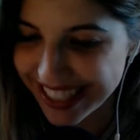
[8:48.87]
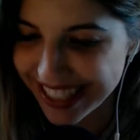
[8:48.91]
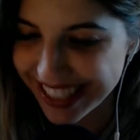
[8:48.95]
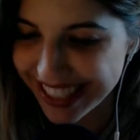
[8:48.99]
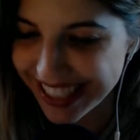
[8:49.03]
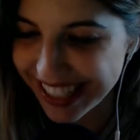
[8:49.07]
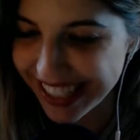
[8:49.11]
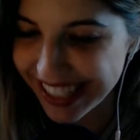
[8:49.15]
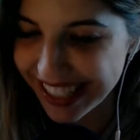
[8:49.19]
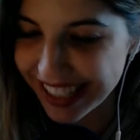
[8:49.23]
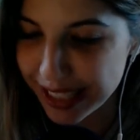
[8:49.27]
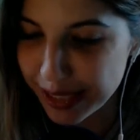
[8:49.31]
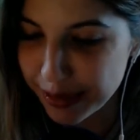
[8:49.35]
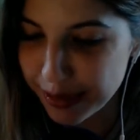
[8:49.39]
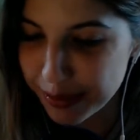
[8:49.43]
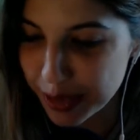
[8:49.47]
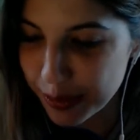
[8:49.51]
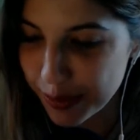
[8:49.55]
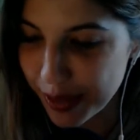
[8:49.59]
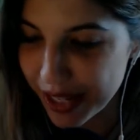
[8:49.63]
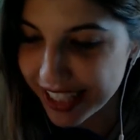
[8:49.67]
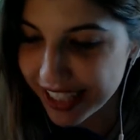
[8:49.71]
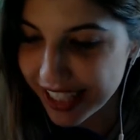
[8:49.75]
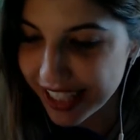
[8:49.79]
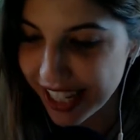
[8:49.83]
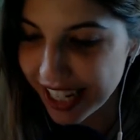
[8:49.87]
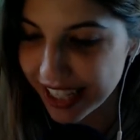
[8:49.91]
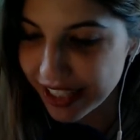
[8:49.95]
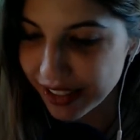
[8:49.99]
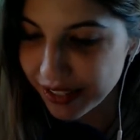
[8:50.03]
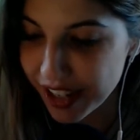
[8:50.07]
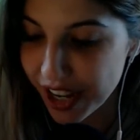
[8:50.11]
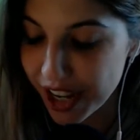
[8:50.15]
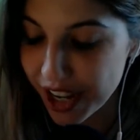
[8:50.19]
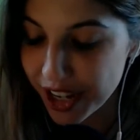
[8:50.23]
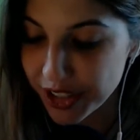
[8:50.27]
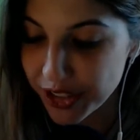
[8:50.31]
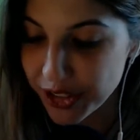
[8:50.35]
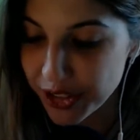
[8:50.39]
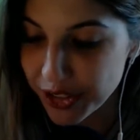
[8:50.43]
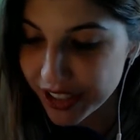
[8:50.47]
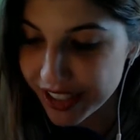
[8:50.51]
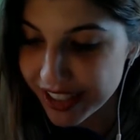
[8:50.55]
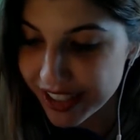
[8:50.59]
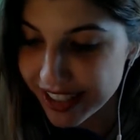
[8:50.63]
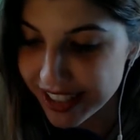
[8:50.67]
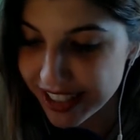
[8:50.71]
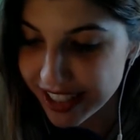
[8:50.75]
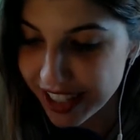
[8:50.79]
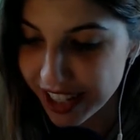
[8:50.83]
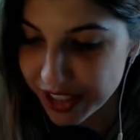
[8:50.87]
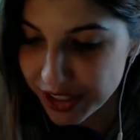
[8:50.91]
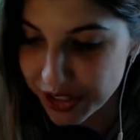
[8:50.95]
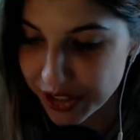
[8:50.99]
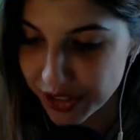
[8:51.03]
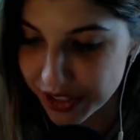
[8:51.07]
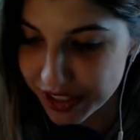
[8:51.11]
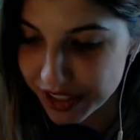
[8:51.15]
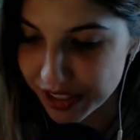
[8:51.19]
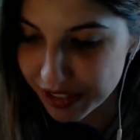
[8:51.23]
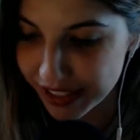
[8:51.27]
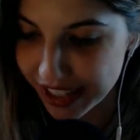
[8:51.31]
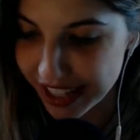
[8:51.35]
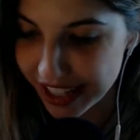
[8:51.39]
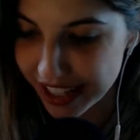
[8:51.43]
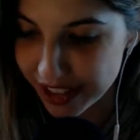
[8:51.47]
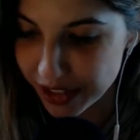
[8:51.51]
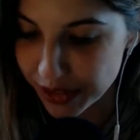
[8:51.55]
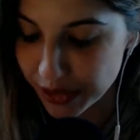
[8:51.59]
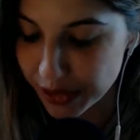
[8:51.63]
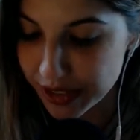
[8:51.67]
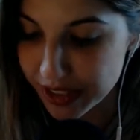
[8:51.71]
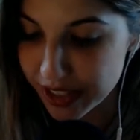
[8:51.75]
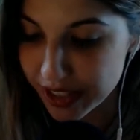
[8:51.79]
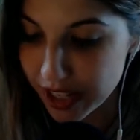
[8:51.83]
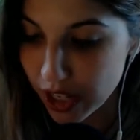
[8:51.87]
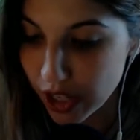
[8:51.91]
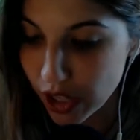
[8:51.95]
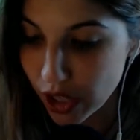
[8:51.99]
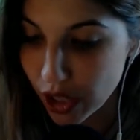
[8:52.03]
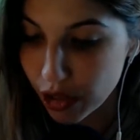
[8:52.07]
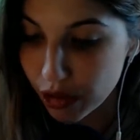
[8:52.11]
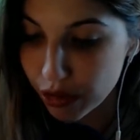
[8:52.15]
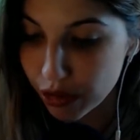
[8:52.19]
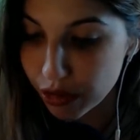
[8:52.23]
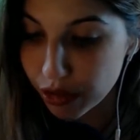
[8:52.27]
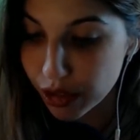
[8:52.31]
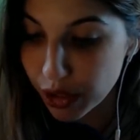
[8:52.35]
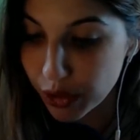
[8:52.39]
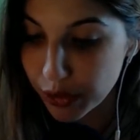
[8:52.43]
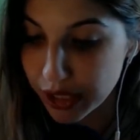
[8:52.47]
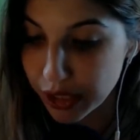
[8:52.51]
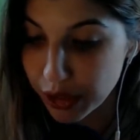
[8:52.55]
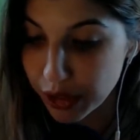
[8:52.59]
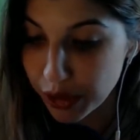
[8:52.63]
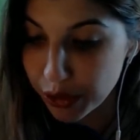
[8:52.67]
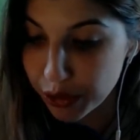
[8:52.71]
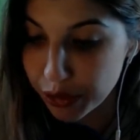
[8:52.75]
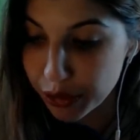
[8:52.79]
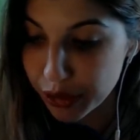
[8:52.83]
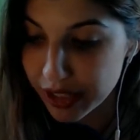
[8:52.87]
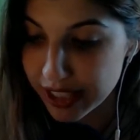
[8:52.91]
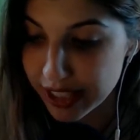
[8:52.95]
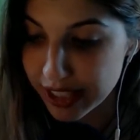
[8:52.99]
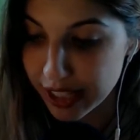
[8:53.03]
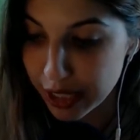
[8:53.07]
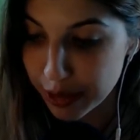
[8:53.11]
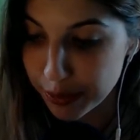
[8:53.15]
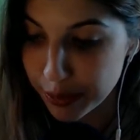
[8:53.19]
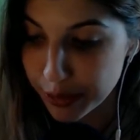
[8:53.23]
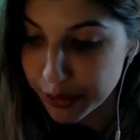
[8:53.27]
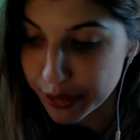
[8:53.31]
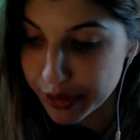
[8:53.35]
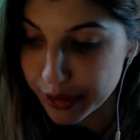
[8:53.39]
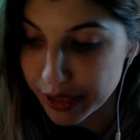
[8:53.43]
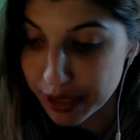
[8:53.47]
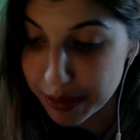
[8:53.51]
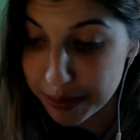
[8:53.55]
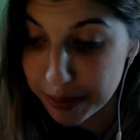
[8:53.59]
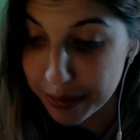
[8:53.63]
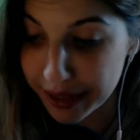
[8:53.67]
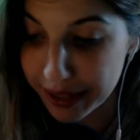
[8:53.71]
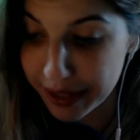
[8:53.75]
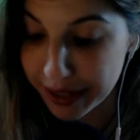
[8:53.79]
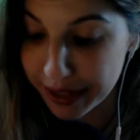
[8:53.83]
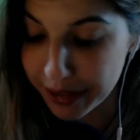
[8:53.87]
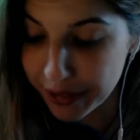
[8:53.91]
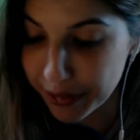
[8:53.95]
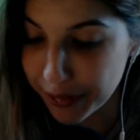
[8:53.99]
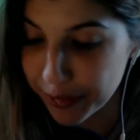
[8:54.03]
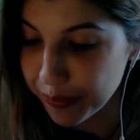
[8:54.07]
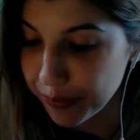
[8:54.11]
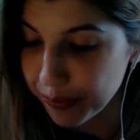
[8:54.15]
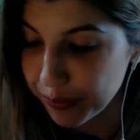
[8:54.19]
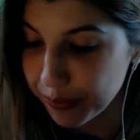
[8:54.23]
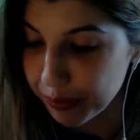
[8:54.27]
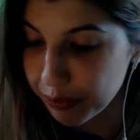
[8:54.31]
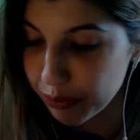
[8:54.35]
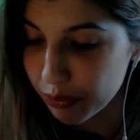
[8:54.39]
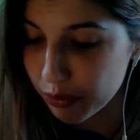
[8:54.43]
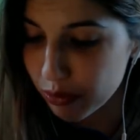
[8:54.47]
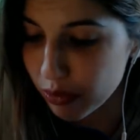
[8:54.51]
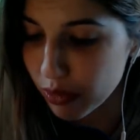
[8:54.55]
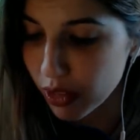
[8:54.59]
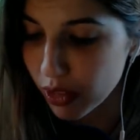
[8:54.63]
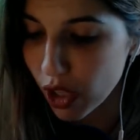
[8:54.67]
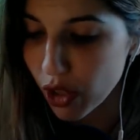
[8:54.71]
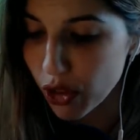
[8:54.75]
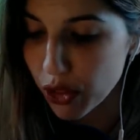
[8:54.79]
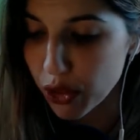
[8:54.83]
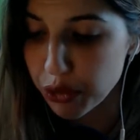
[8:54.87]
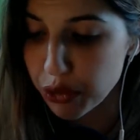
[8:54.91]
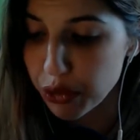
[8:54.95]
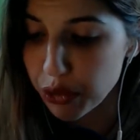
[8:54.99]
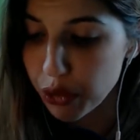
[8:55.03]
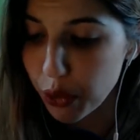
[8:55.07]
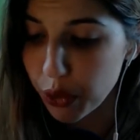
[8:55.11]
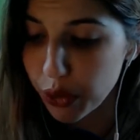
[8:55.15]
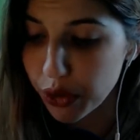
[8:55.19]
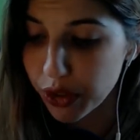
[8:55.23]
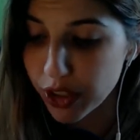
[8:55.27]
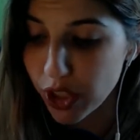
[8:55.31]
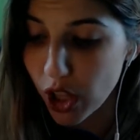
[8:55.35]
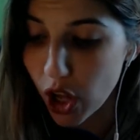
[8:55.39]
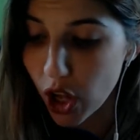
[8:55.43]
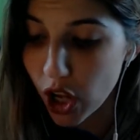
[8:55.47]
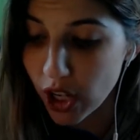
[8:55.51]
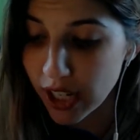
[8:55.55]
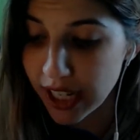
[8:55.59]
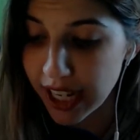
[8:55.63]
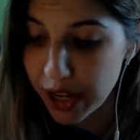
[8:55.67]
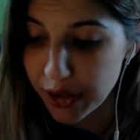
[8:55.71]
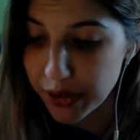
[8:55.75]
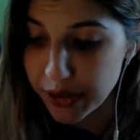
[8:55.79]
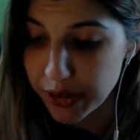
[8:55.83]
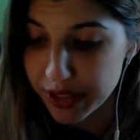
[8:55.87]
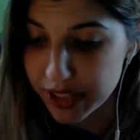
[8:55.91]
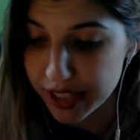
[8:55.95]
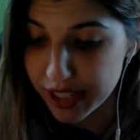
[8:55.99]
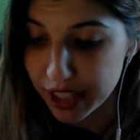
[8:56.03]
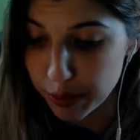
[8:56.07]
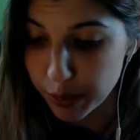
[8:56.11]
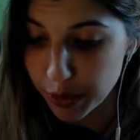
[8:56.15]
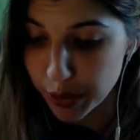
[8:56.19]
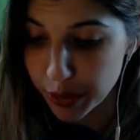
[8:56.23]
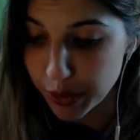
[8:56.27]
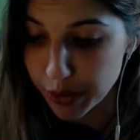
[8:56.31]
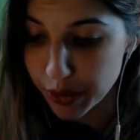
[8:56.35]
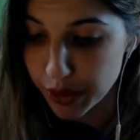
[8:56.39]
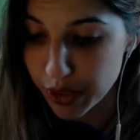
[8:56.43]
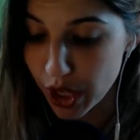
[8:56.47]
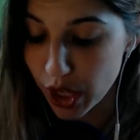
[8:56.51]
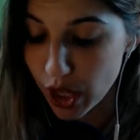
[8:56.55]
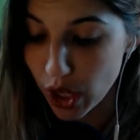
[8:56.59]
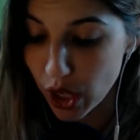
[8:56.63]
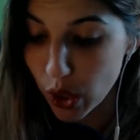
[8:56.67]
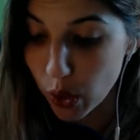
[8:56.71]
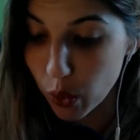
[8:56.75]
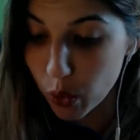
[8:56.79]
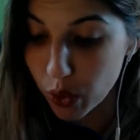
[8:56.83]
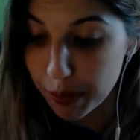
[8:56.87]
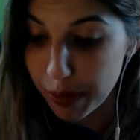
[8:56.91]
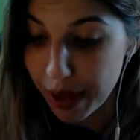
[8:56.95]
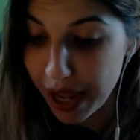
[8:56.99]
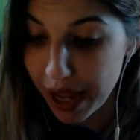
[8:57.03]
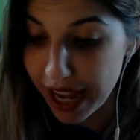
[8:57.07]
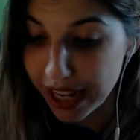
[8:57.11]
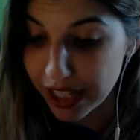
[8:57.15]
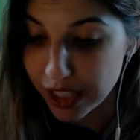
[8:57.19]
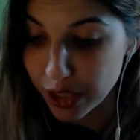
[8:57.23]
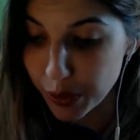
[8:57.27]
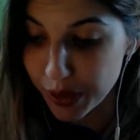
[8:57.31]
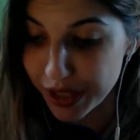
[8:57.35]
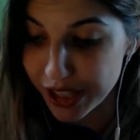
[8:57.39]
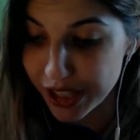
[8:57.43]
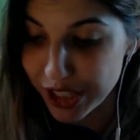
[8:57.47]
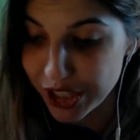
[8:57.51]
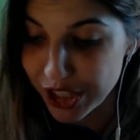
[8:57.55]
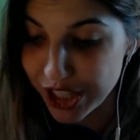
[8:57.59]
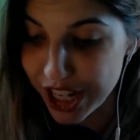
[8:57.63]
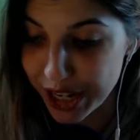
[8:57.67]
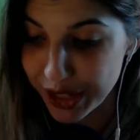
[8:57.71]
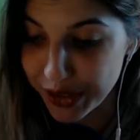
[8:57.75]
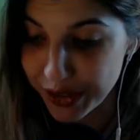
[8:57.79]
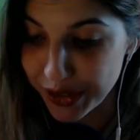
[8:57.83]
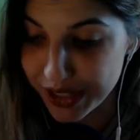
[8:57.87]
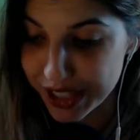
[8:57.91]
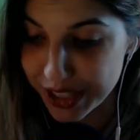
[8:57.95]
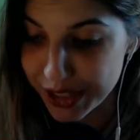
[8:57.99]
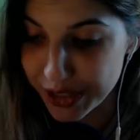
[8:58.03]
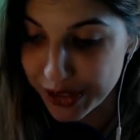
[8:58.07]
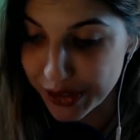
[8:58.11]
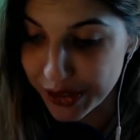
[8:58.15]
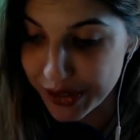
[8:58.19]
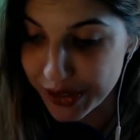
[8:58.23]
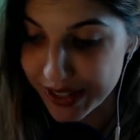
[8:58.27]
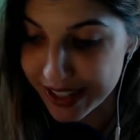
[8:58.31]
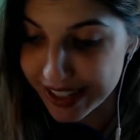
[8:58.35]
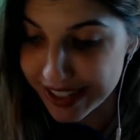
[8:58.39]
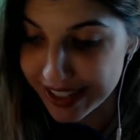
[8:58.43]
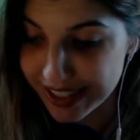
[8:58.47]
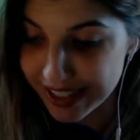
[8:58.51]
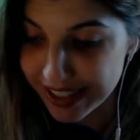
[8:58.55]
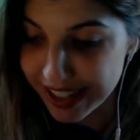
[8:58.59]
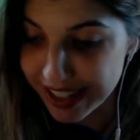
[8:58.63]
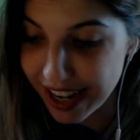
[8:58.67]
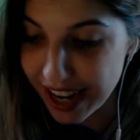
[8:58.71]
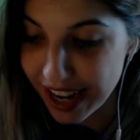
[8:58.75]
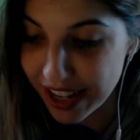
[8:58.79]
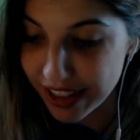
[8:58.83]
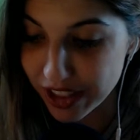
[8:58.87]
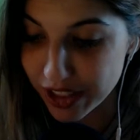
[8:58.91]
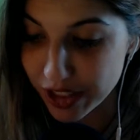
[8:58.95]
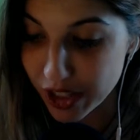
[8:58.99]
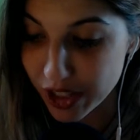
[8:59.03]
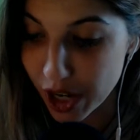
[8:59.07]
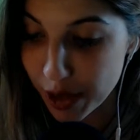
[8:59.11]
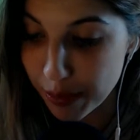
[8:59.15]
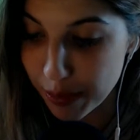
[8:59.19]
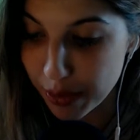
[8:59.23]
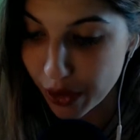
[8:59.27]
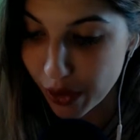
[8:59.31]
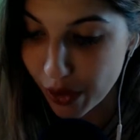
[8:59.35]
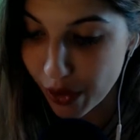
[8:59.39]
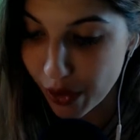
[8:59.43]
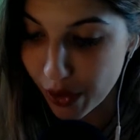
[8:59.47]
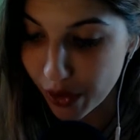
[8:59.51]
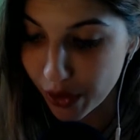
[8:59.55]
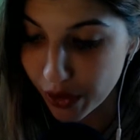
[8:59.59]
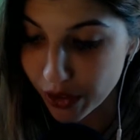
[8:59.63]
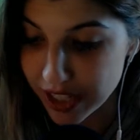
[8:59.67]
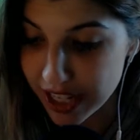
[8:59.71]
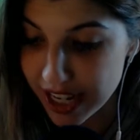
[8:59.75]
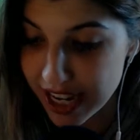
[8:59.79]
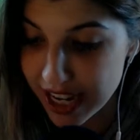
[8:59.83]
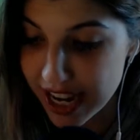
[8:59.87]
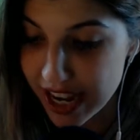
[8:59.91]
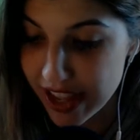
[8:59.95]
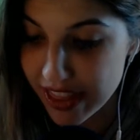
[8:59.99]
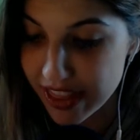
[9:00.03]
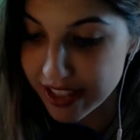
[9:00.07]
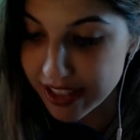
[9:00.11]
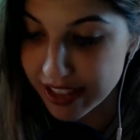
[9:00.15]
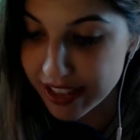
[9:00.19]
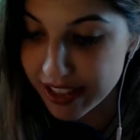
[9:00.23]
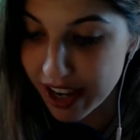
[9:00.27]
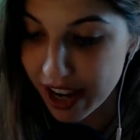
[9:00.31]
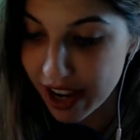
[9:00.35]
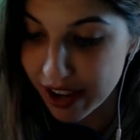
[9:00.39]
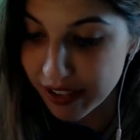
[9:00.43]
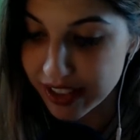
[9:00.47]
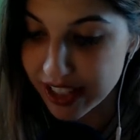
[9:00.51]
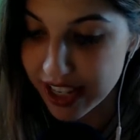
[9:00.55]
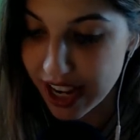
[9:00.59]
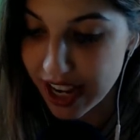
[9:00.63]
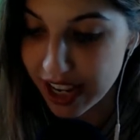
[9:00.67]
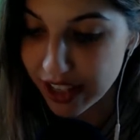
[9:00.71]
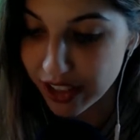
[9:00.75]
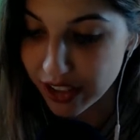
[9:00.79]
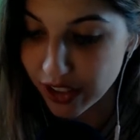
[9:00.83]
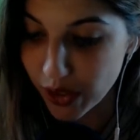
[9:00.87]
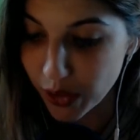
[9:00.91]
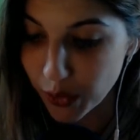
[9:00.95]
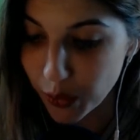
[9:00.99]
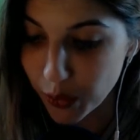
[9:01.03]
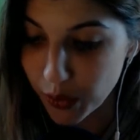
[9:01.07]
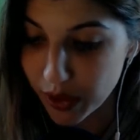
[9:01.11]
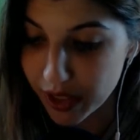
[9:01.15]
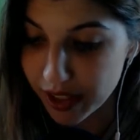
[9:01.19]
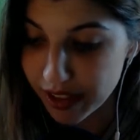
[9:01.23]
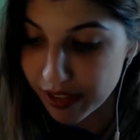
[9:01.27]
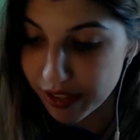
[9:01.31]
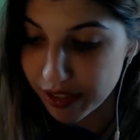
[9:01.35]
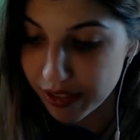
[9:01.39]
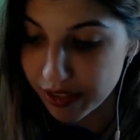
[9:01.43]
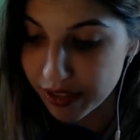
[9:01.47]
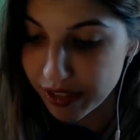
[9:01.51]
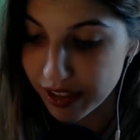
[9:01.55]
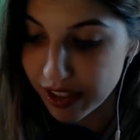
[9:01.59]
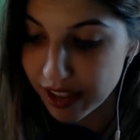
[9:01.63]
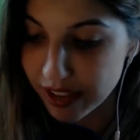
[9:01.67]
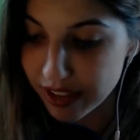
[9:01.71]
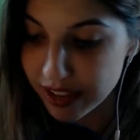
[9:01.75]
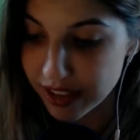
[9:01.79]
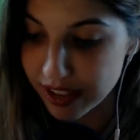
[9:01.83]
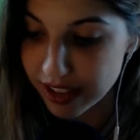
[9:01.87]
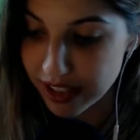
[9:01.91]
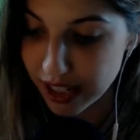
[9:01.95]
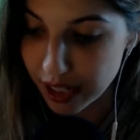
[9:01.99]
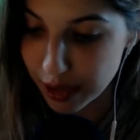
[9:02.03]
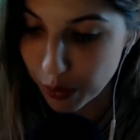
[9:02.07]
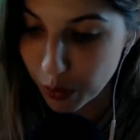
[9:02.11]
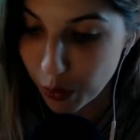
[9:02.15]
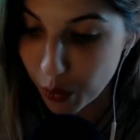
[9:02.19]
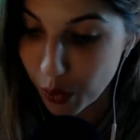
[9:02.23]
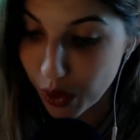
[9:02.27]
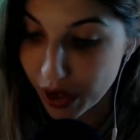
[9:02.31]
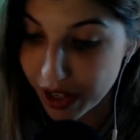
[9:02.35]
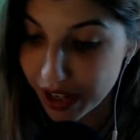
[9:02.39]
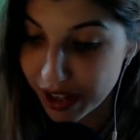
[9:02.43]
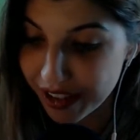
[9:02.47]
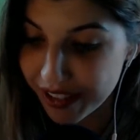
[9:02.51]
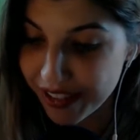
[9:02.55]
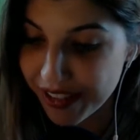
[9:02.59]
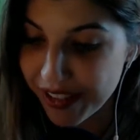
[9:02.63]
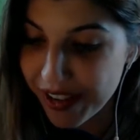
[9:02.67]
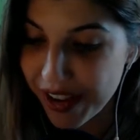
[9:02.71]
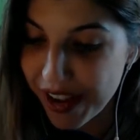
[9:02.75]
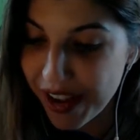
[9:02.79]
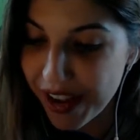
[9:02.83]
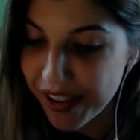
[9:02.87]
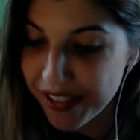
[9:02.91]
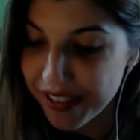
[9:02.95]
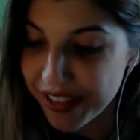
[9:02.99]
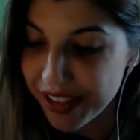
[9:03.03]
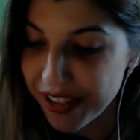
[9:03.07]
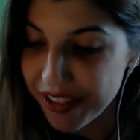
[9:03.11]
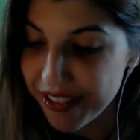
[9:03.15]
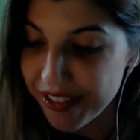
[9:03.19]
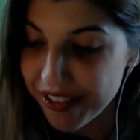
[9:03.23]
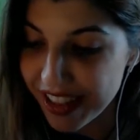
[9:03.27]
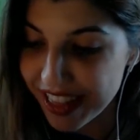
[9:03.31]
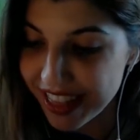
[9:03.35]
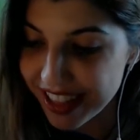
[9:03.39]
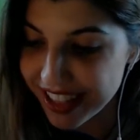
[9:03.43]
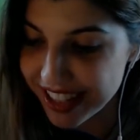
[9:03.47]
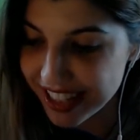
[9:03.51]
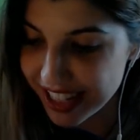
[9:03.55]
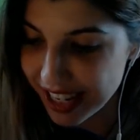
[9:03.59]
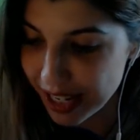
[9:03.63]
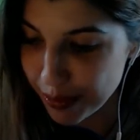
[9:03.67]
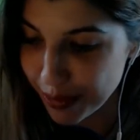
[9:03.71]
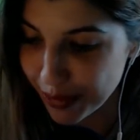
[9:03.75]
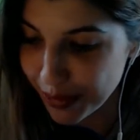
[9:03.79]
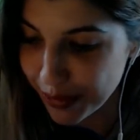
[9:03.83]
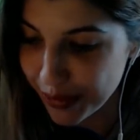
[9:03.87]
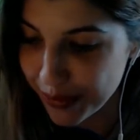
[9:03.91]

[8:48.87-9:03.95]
gleamed by the light of hundreds and hundreds of candles floating over the tables in midair. The 4 long house tables were packed with chattering students. At the top of the hall, the staff sat along one of a fifth table,